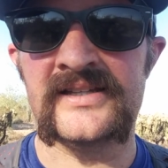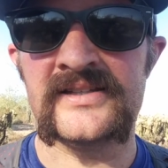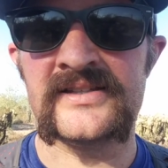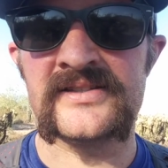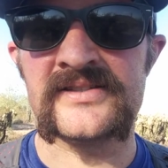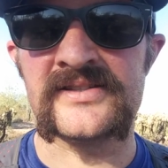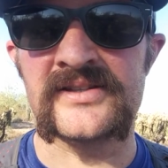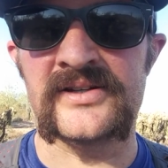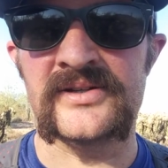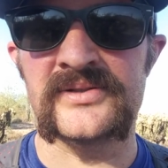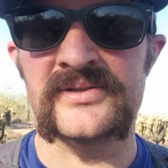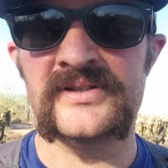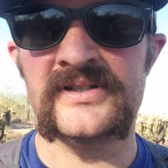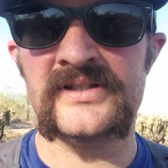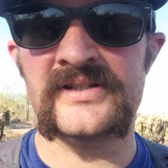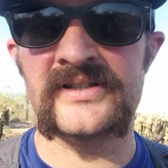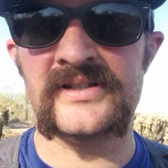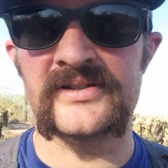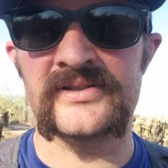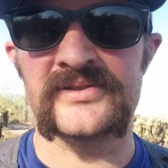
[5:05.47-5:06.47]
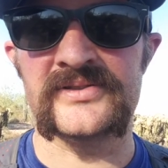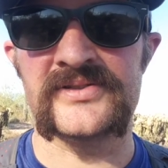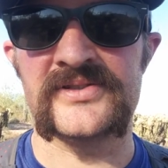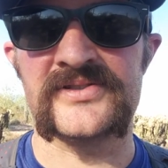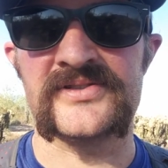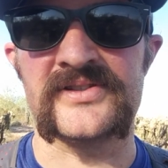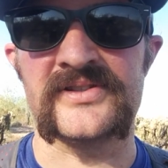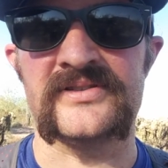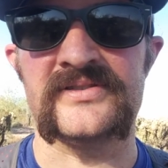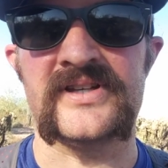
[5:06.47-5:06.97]
So, there's
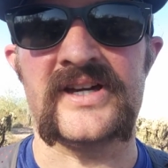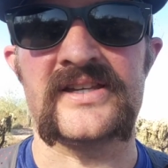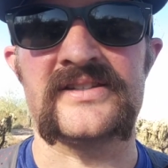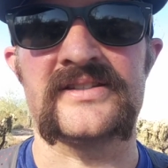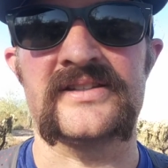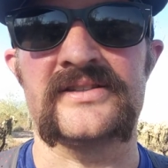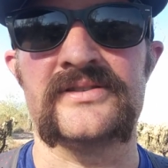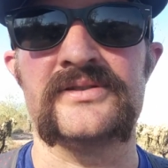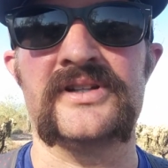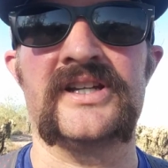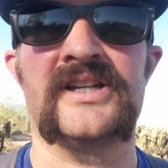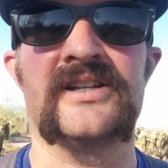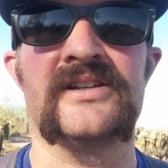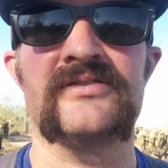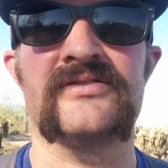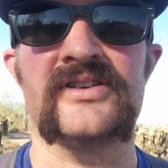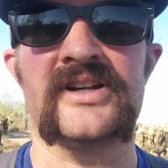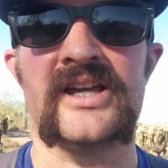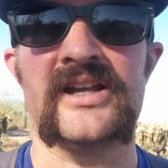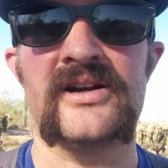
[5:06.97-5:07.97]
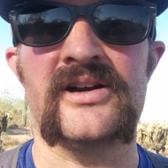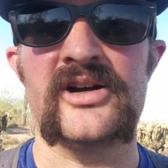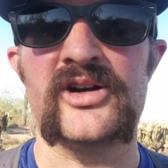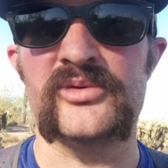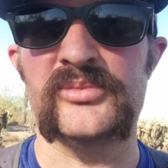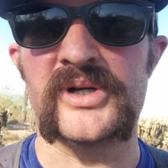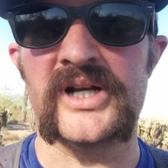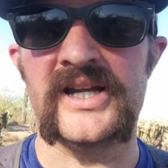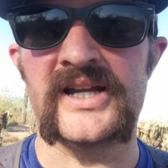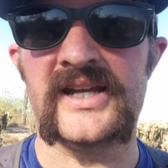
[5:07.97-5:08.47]
the classic drinking to forget a
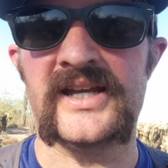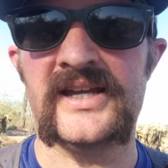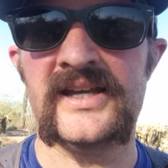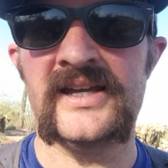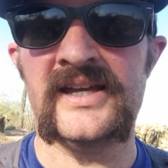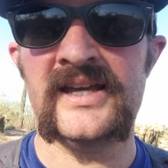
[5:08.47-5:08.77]
heartbreak,